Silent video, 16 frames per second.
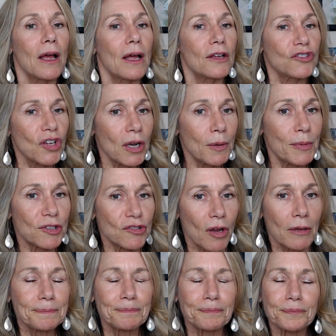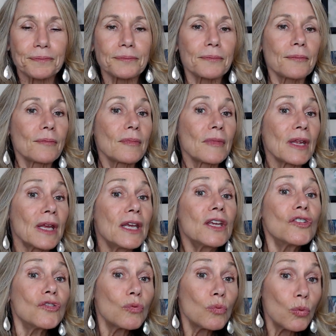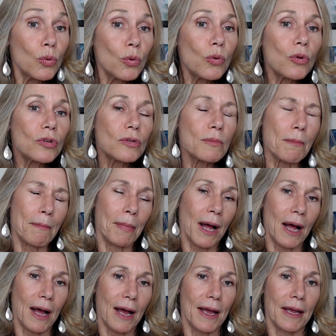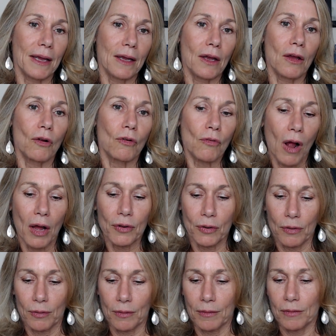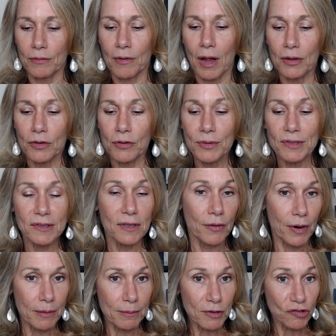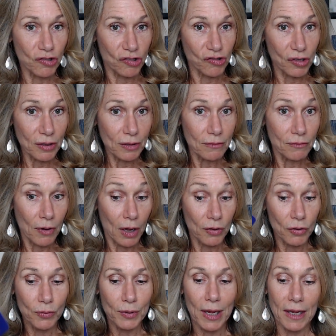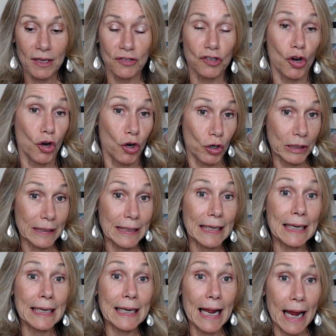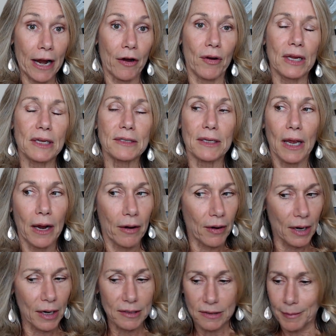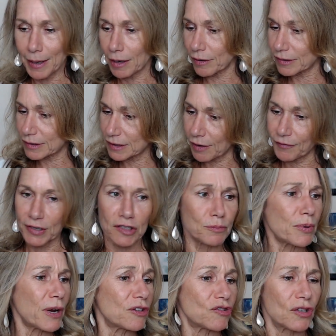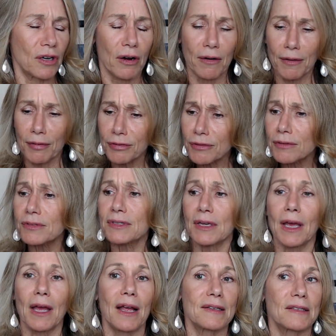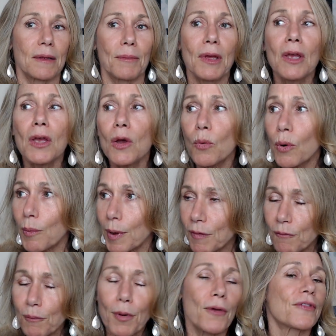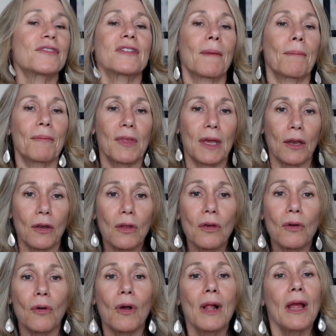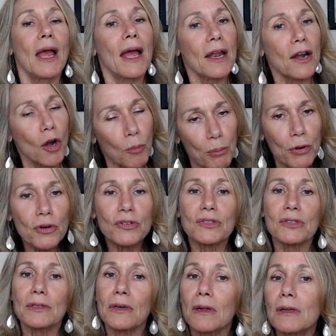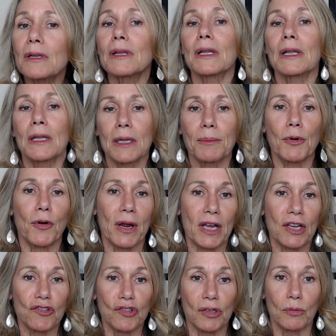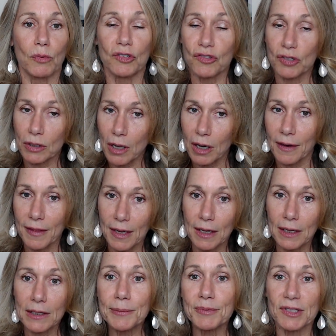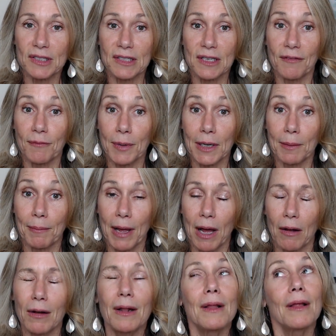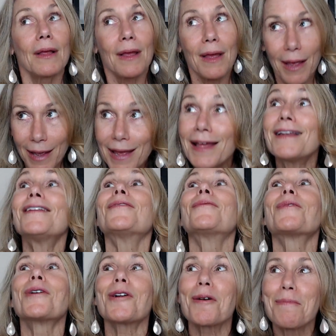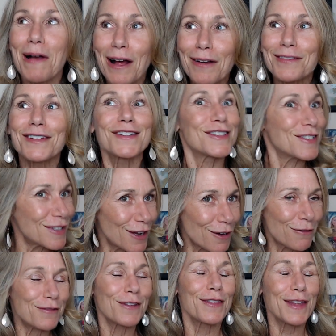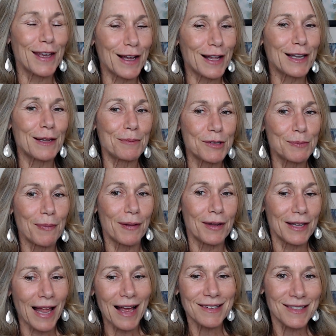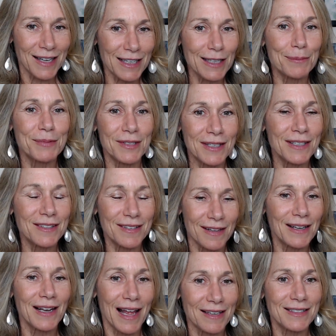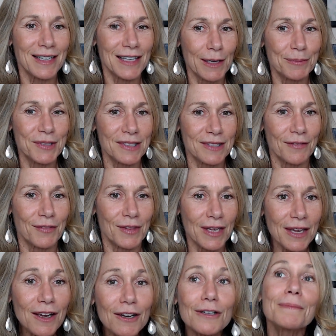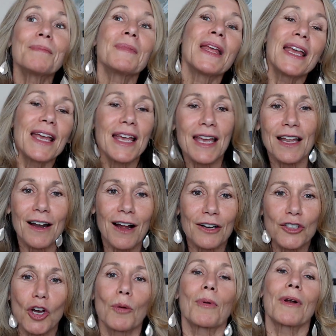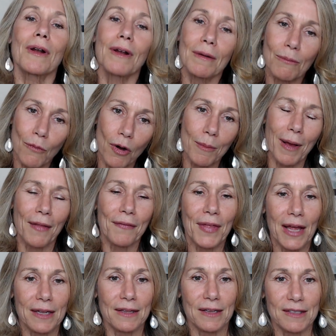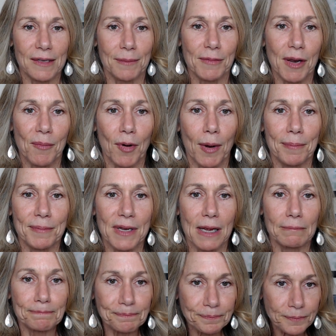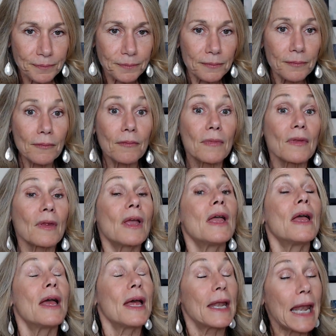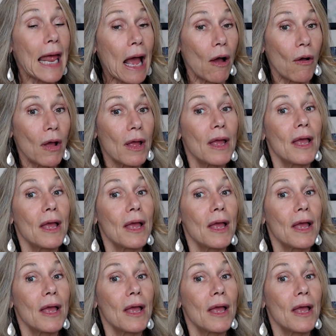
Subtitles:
Shadabisha is ruled by Rahu. Rahu is the great magician. Rahu is currently in Aries. Aries about our self-expression, our enthusiasm, where we've birthed something new, and our personal liberation, which a lot of the eclipses have been about. And we're about to shift to the last eclipse into the last eclipses of the year in October. More about that in the September update. Now,